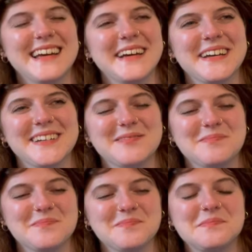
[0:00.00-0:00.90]

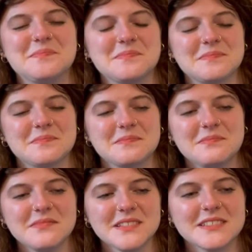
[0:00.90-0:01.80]

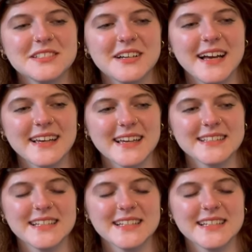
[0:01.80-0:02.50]
So I guess